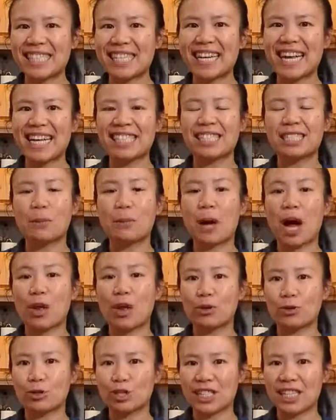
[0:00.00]
tea and some
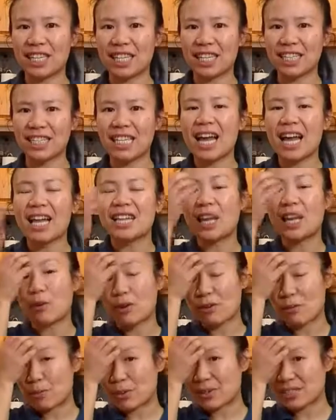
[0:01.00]
other tea that
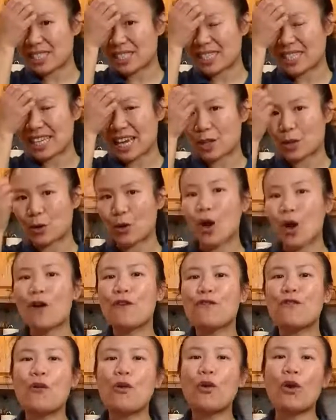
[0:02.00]
we've put together
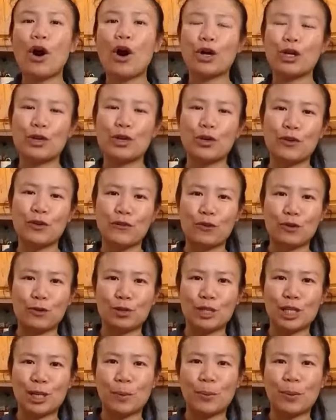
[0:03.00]
for our
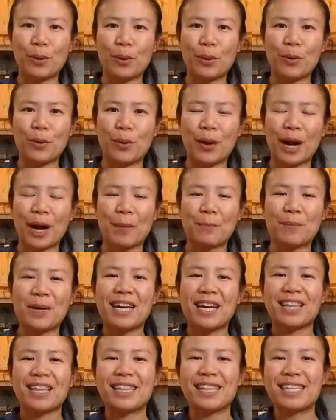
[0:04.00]
university program
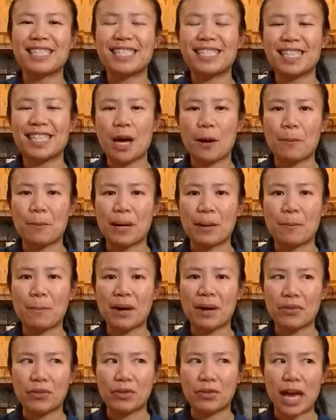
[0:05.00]
this coming
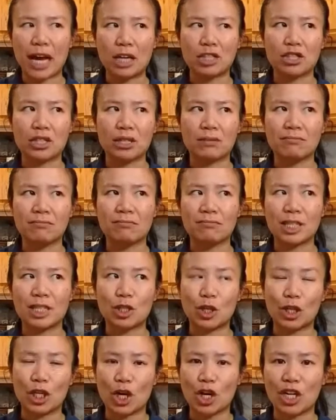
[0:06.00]
month. Actually,
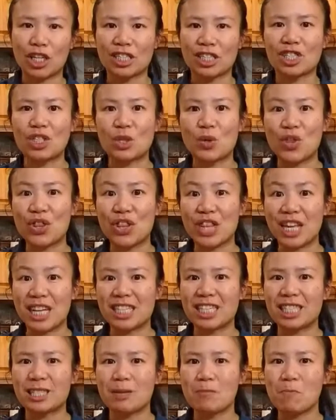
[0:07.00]
starting August, so
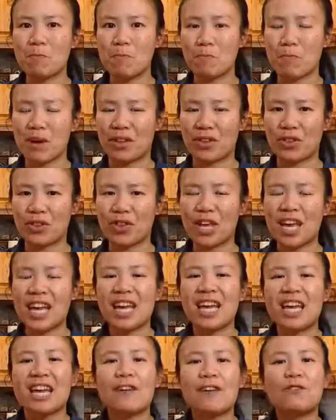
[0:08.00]
this month.
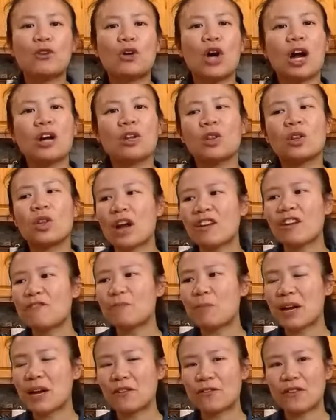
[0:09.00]
If you got a lot of
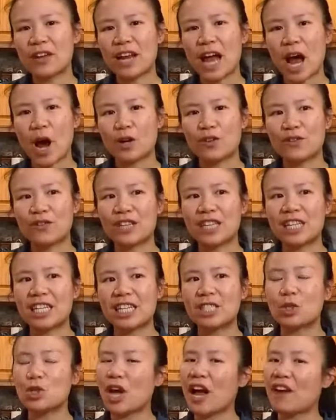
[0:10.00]
benefit out of
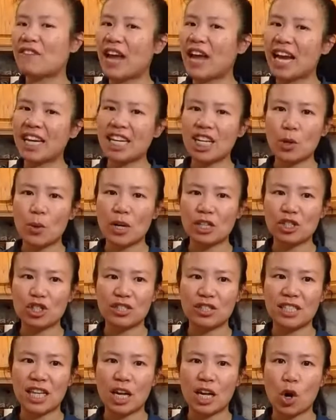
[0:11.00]
this, if you have any
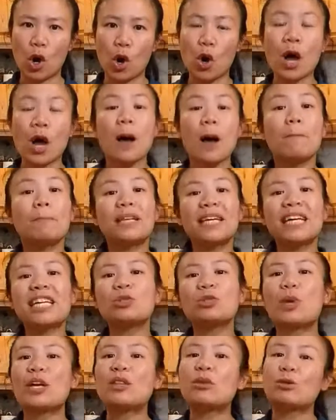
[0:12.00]
questions at all, please
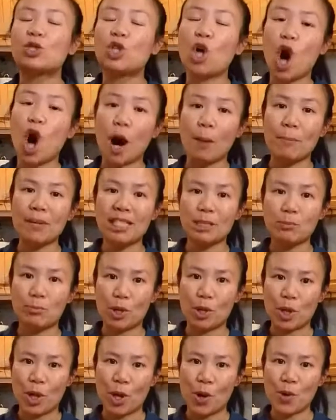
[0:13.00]
write those comments
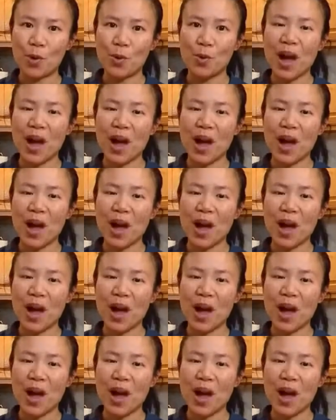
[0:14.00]
below,